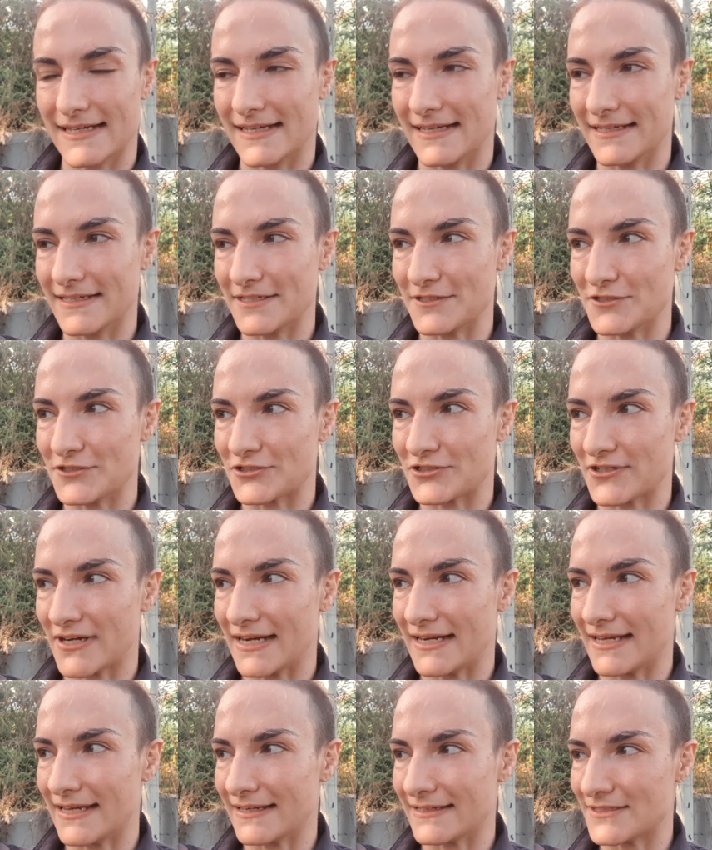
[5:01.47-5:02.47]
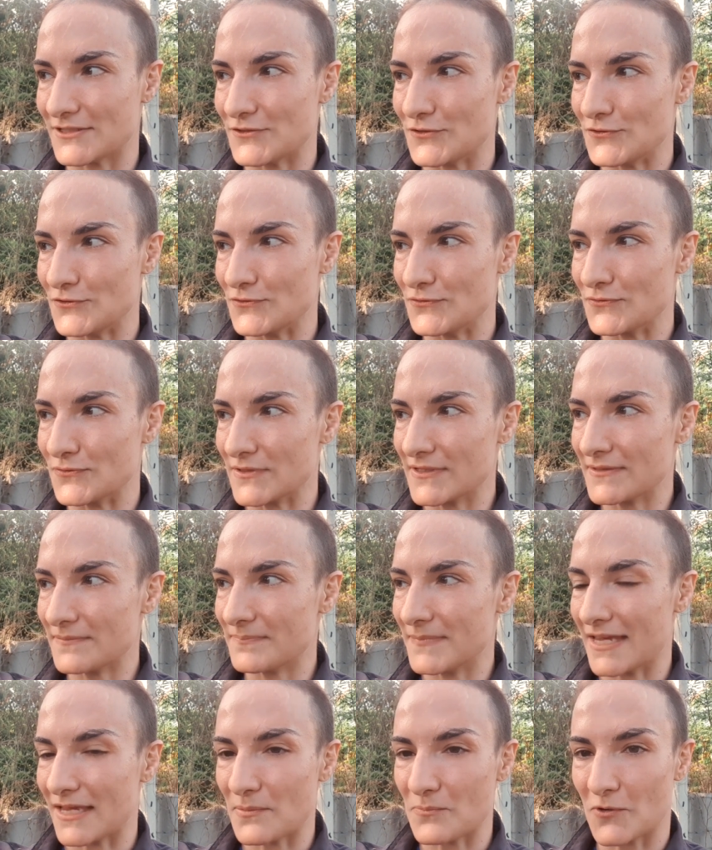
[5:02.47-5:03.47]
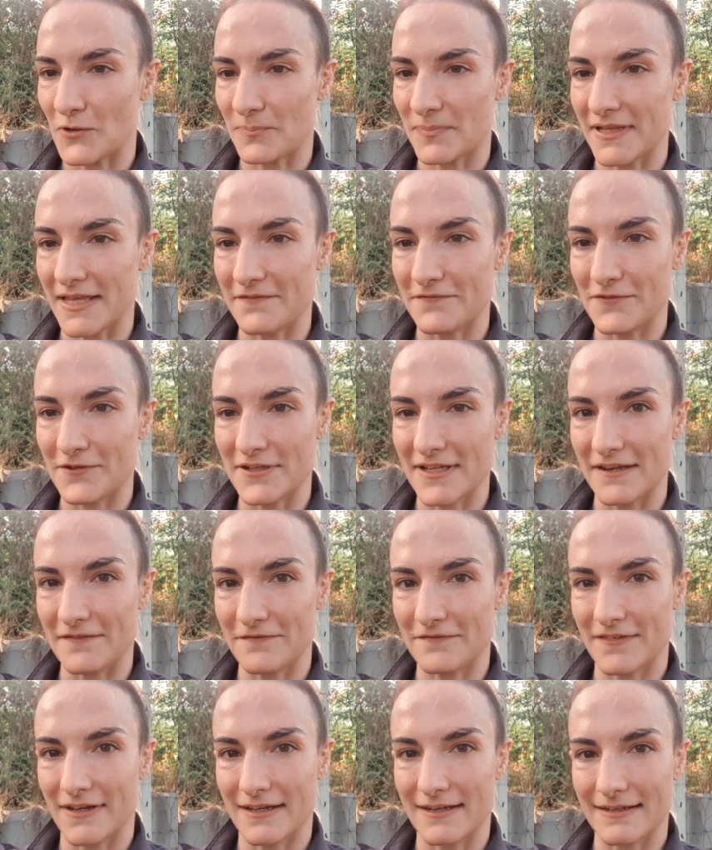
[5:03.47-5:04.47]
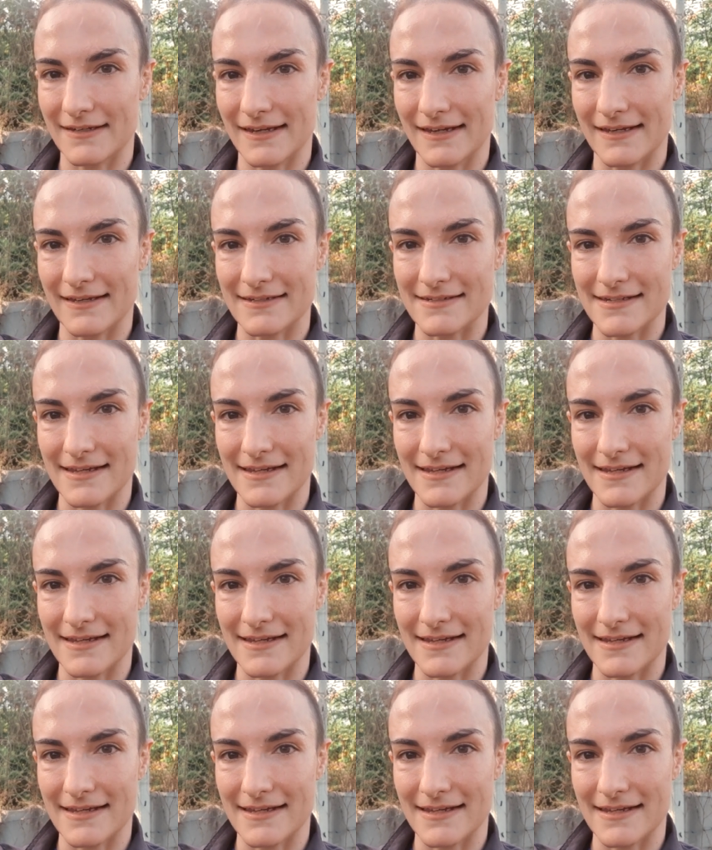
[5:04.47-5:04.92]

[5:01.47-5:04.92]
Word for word: uh, in your training to make it more playful and fun and.